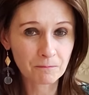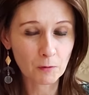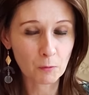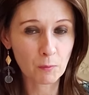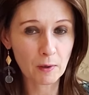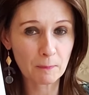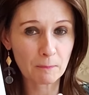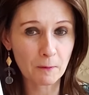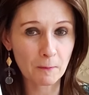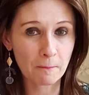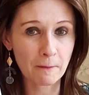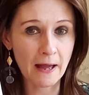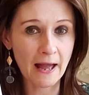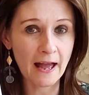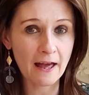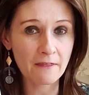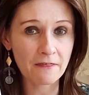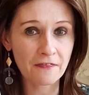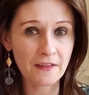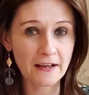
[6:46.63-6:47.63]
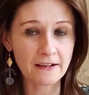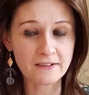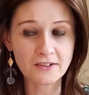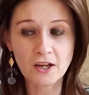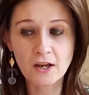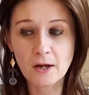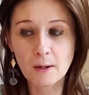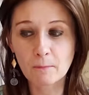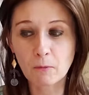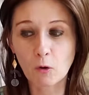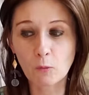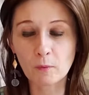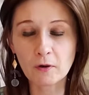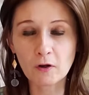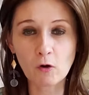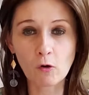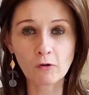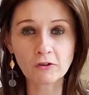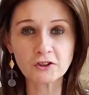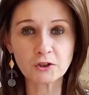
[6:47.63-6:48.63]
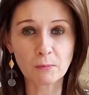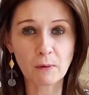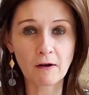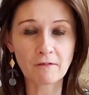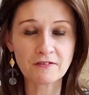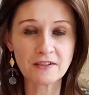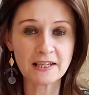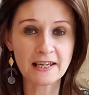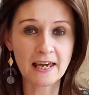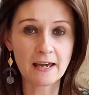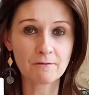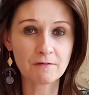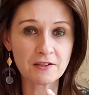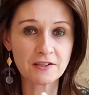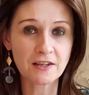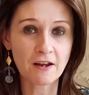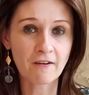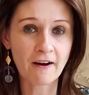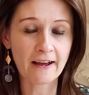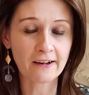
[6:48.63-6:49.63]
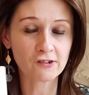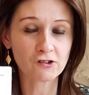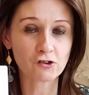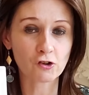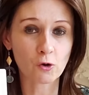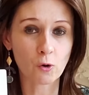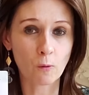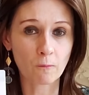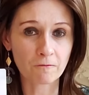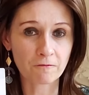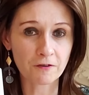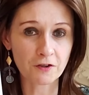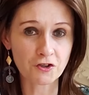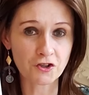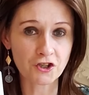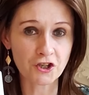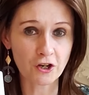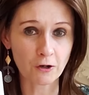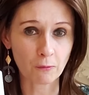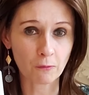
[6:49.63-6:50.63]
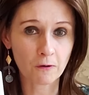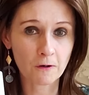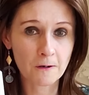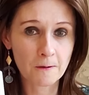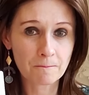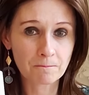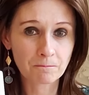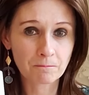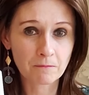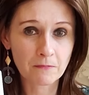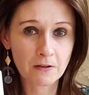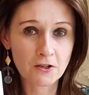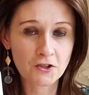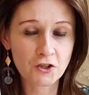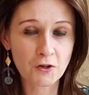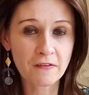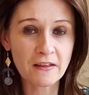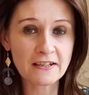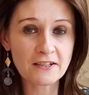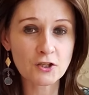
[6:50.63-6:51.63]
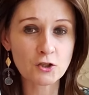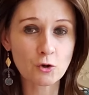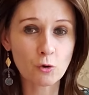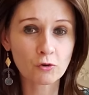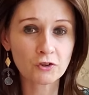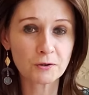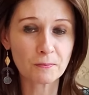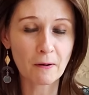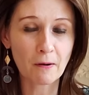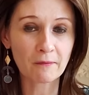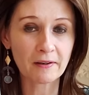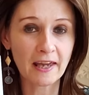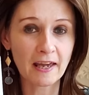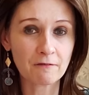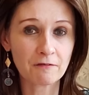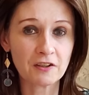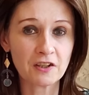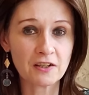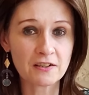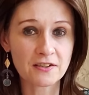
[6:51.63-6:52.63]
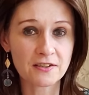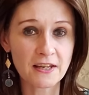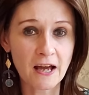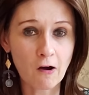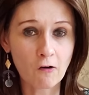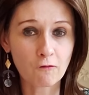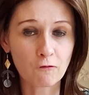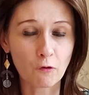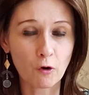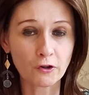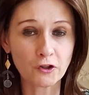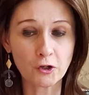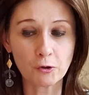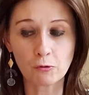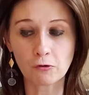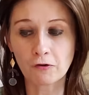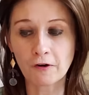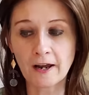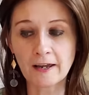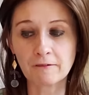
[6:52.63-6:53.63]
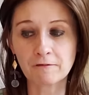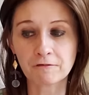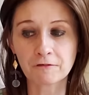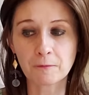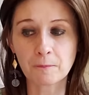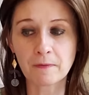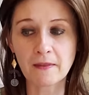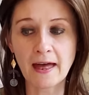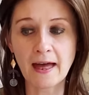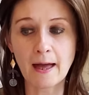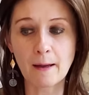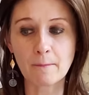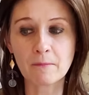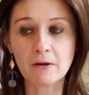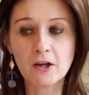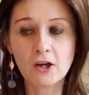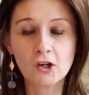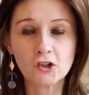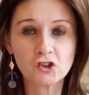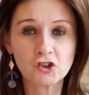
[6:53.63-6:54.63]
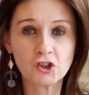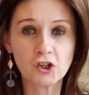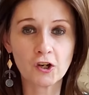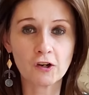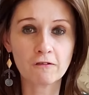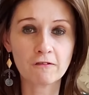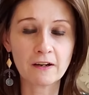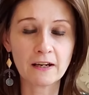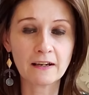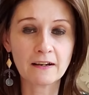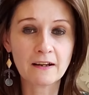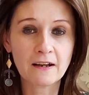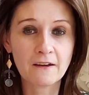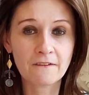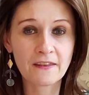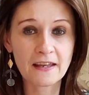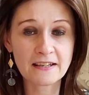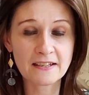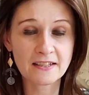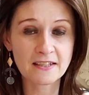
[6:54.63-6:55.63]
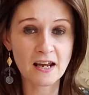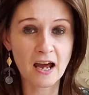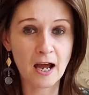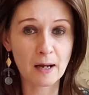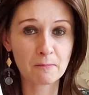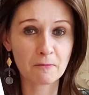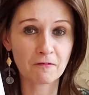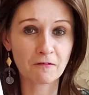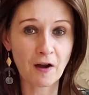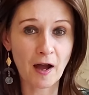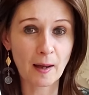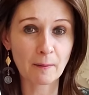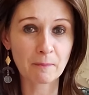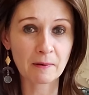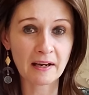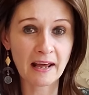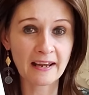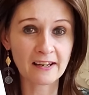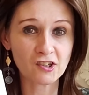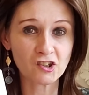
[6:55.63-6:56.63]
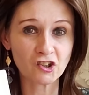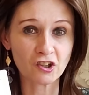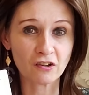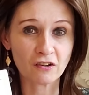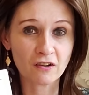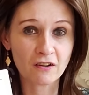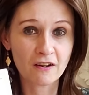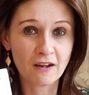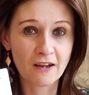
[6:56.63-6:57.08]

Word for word: We prepare things, but we also have to give us our extra comfort too. So this is also about giving yourself what you crave from them during this time of hibernation.